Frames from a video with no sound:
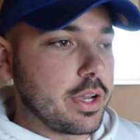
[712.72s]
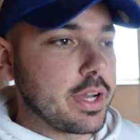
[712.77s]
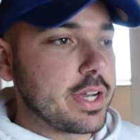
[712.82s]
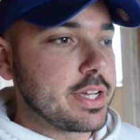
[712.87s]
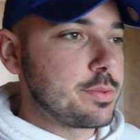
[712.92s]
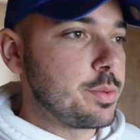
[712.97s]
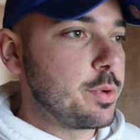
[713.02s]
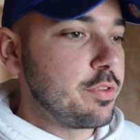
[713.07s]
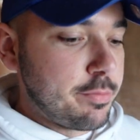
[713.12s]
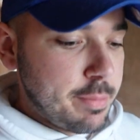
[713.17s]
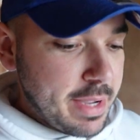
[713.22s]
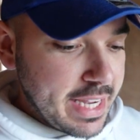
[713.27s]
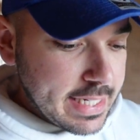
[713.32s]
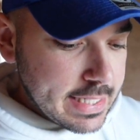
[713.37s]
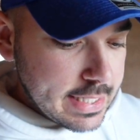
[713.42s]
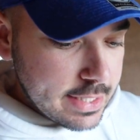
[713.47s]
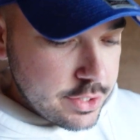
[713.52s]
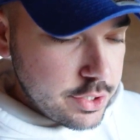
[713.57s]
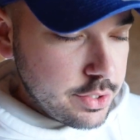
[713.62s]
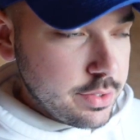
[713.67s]
guys, we've made
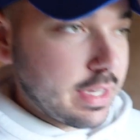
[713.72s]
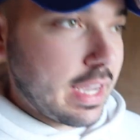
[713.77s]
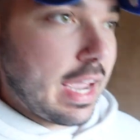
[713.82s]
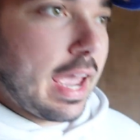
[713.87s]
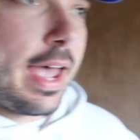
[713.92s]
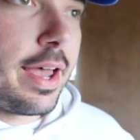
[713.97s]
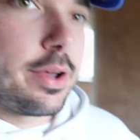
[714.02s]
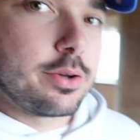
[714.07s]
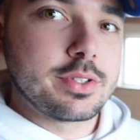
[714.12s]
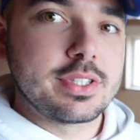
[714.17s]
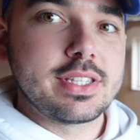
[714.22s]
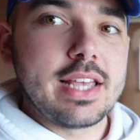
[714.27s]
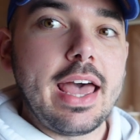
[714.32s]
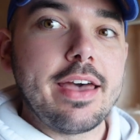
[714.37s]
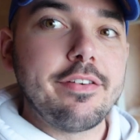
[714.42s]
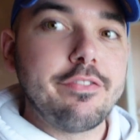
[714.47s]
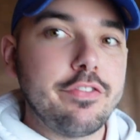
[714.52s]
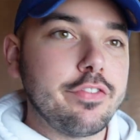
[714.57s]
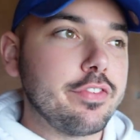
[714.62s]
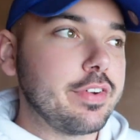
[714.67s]
it to the house.
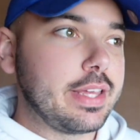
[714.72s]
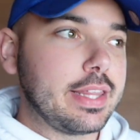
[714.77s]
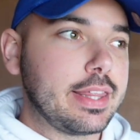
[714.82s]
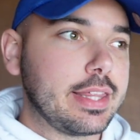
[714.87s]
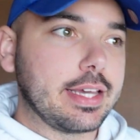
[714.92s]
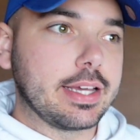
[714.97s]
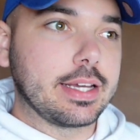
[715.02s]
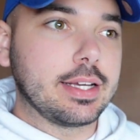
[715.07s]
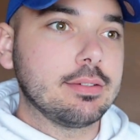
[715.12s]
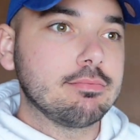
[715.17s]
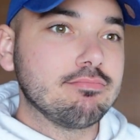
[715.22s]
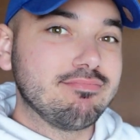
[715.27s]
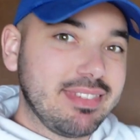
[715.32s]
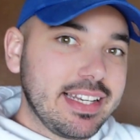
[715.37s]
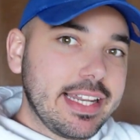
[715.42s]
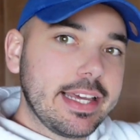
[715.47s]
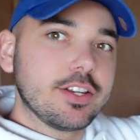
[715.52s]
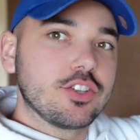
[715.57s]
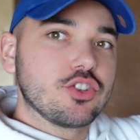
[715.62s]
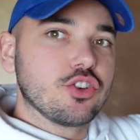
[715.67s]
Everything,
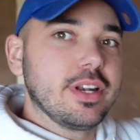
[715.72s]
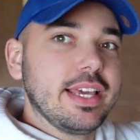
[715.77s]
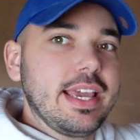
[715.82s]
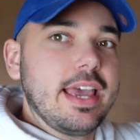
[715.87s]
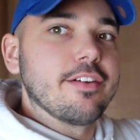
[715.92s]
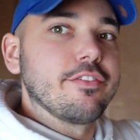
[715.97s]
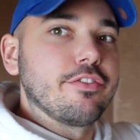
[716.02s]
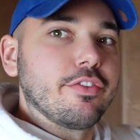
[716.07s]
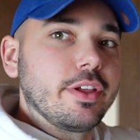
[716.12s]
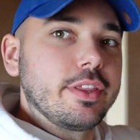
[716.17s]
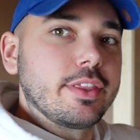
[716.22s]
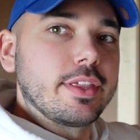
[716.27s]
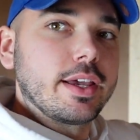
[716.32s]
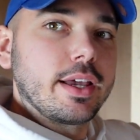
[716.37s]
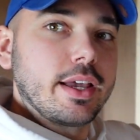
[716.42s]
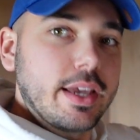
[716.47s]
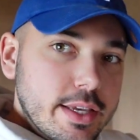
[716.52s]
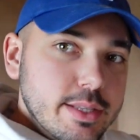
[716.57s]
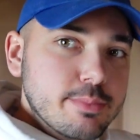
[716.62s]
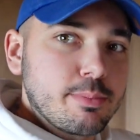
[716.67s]
literally
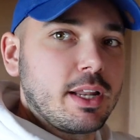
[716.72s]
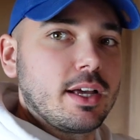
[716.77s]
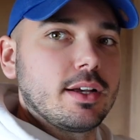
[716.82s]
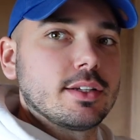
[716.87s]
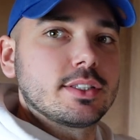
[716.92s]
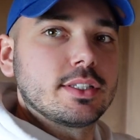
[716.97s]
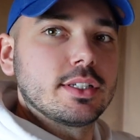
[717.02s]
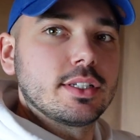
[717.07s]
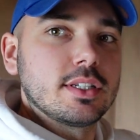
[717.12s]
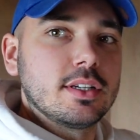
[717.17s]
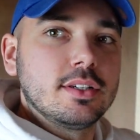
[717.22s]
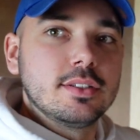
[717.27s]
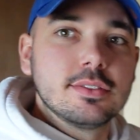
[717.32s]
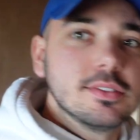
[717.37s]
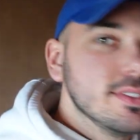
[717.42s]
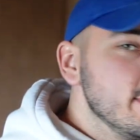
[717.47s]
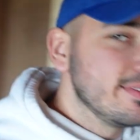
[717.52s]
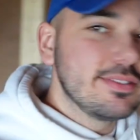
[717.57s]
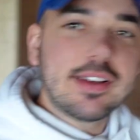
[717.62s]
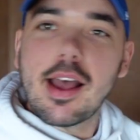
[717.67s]
everything is plastered.
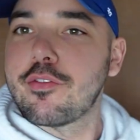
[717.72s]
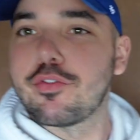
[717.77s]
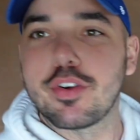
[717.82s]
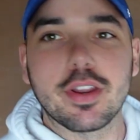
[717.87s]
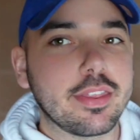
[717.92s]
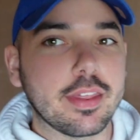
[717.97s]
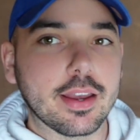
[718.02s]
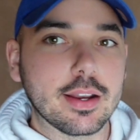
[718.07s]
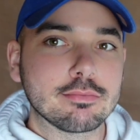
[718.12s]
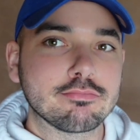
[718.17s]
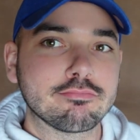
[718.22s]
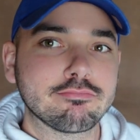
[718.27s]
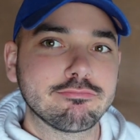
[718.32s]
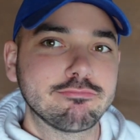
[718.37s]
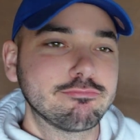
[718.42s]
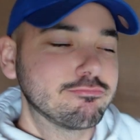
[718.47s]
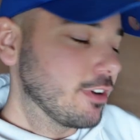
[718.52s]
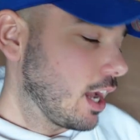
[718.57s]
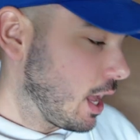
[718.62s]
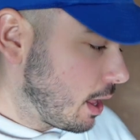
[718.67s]
Everything.
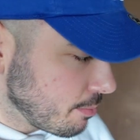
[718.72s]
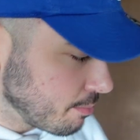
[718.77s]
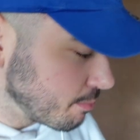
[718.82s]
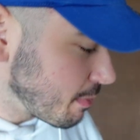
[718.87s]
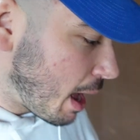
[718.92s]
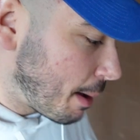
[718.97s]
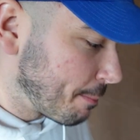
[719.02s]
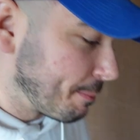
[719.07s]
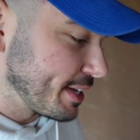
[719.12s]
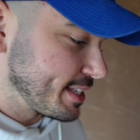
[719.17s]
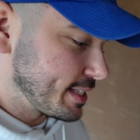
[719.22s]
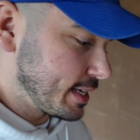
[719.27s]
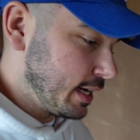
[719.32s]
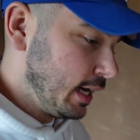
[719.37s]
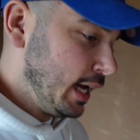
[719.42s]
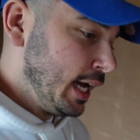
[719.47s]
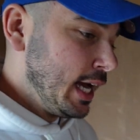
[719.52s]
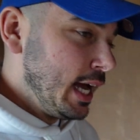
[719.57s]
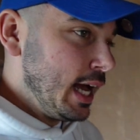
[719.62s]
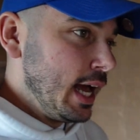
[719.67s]
I'm buzzing.
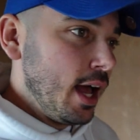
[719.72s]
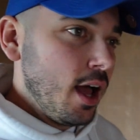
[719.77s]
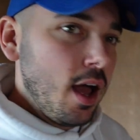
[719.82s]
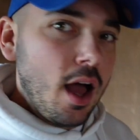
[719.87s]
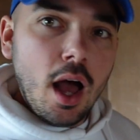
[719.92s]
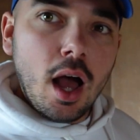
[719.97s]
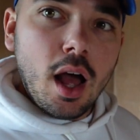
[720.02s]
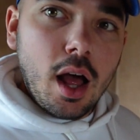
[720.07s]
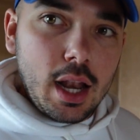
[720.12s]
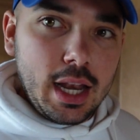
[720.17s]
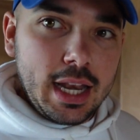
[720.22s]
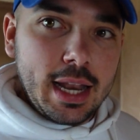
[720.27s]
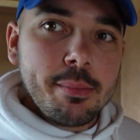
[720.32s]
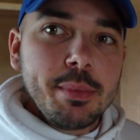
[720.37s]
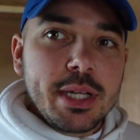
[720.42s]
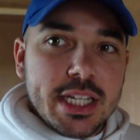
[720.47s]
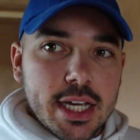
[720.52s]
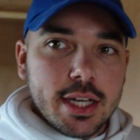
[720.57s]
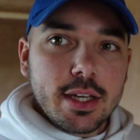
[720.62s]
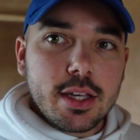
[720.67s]
Let
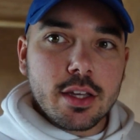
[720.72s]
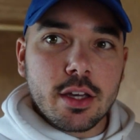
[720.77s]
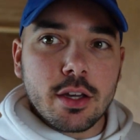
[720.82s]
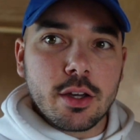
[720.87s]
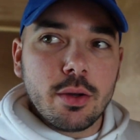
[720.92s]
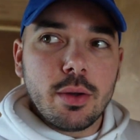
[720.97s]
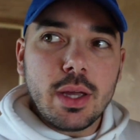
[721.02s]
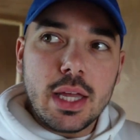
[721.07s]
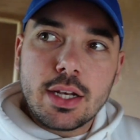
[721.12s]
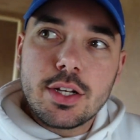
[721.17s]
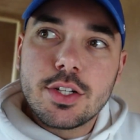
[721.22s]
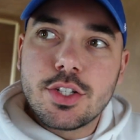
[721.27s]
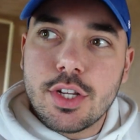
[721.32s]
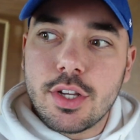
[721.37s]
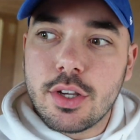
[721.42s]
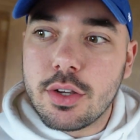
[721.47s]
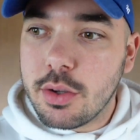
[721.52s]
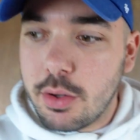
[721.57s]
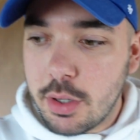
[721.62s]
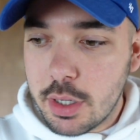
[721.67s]
me take you
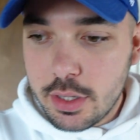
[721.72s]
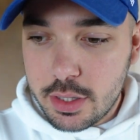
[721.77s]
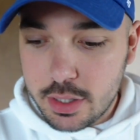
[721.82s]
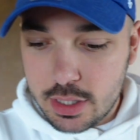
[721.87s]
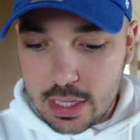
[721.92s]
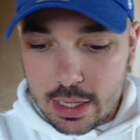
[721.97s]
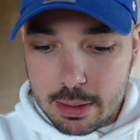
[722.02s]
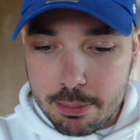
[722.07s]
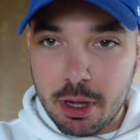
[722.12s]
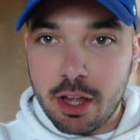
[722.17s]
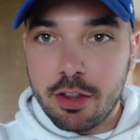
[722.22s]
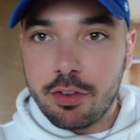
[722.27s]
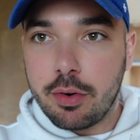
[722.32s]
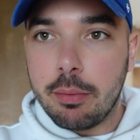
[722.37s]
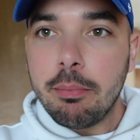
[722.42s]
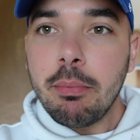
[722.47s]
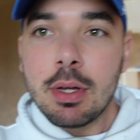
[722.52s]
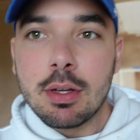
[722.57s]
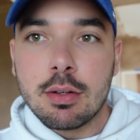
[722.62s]
into the bathroom.